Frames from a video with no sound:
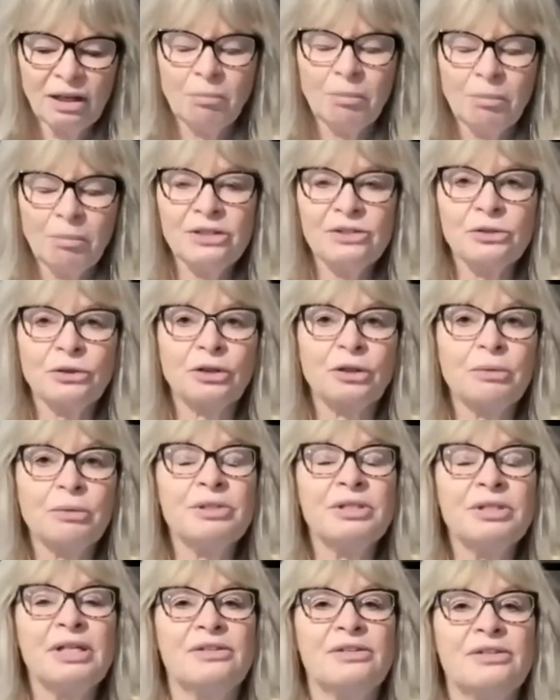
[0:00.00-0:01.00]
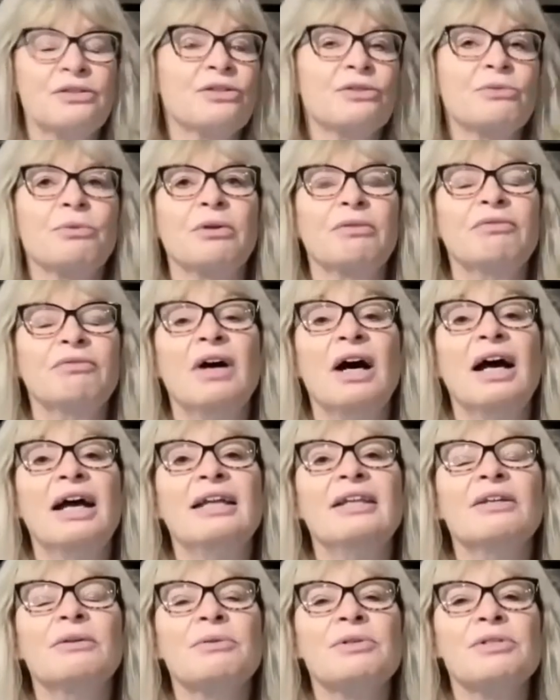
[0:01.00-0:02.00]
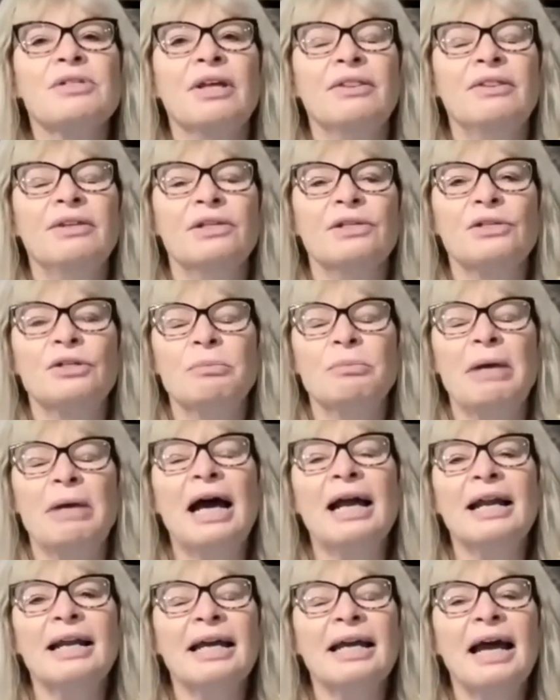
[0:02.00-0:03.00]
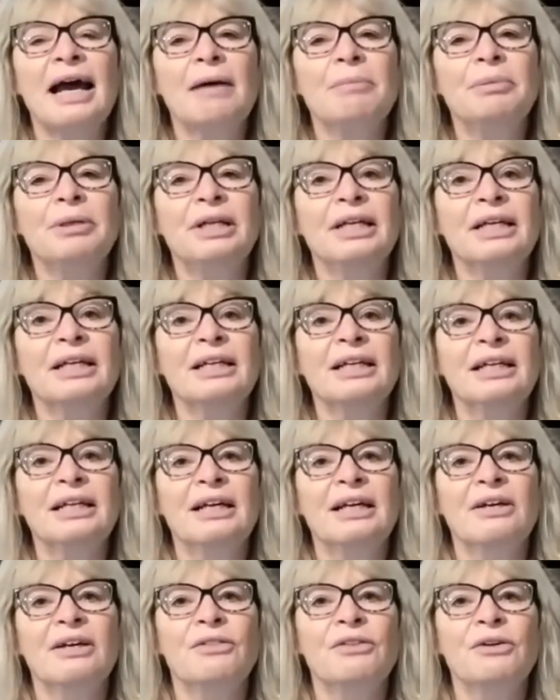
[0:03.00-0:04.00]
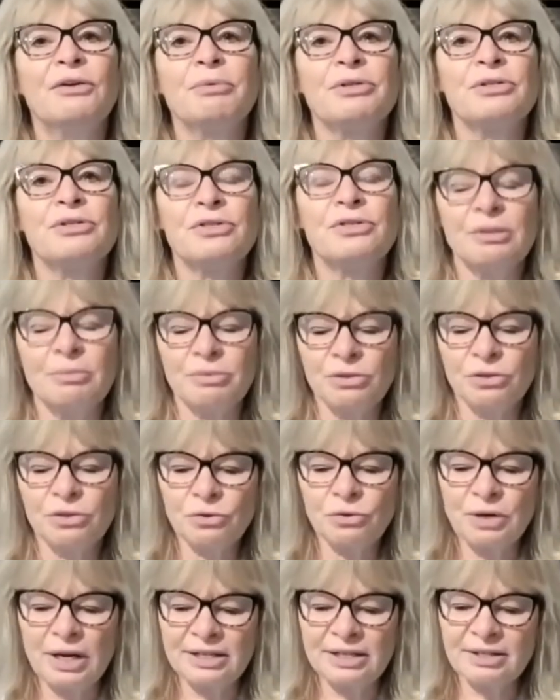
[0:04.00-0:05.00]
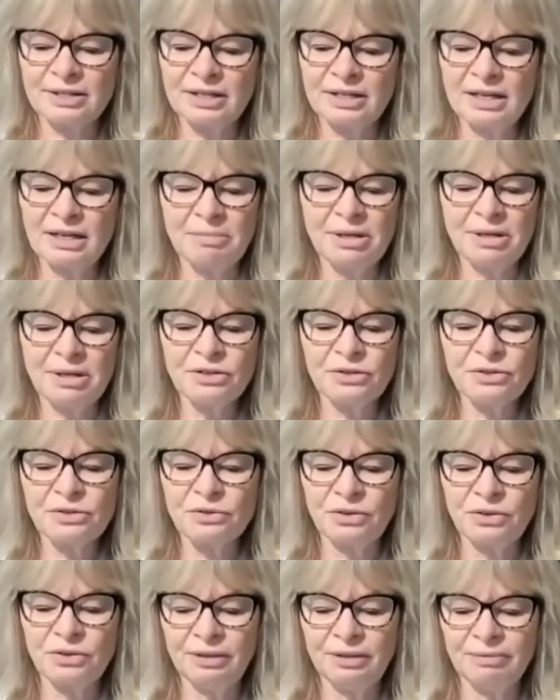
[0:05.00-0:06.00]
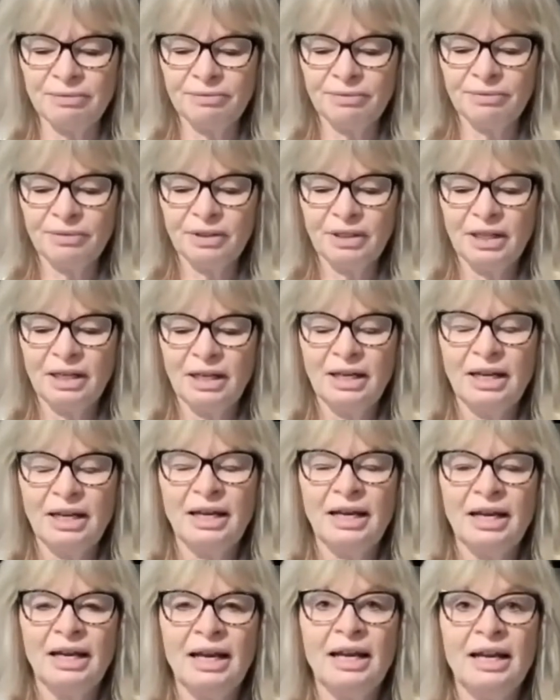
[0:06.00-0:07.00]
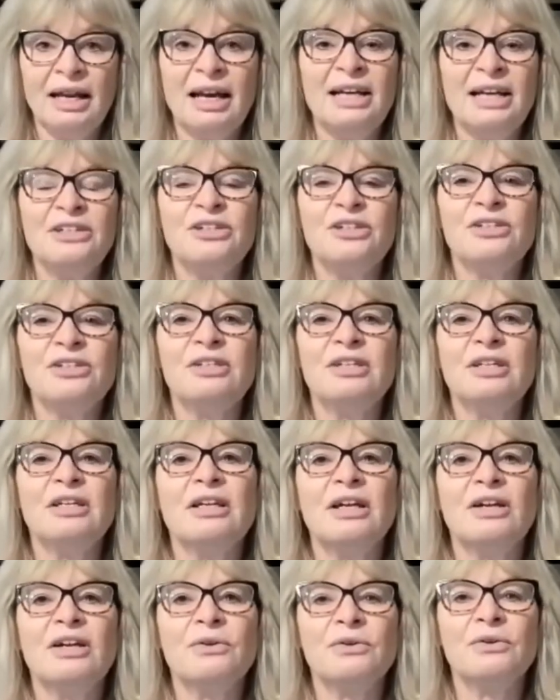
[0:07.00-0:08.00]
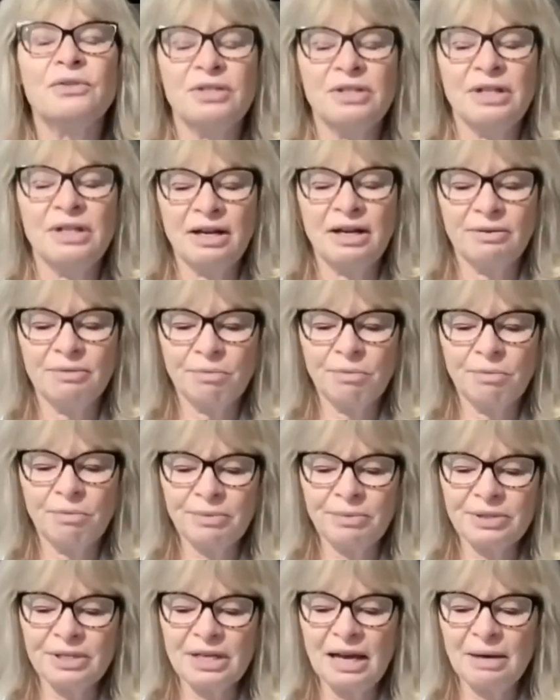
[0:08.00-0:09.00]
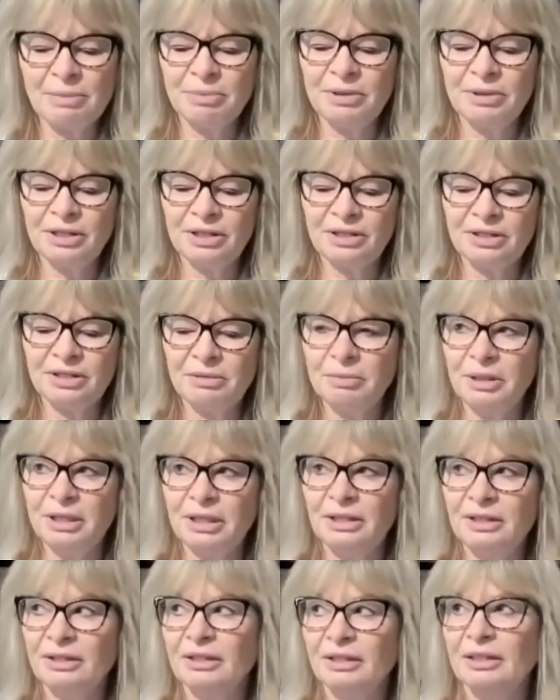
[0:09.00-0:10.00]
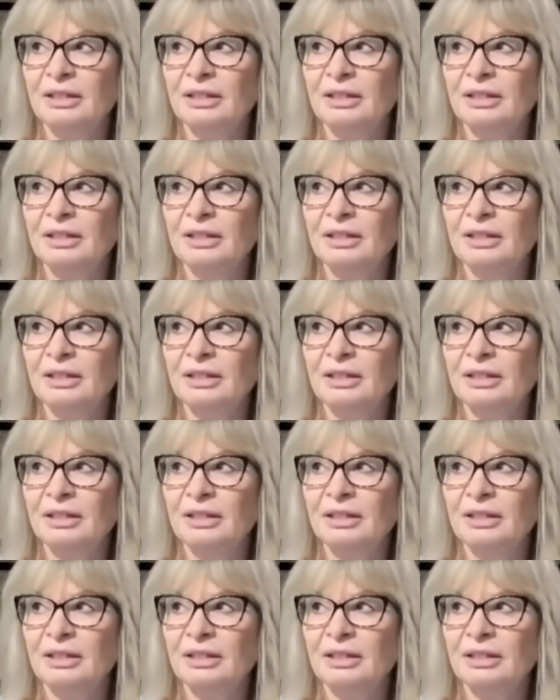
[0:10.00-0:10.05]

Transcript: My circumstances were fine. There was nothing traumatic happening. There was some stress in ministry. I just didn't understand what was happening to me.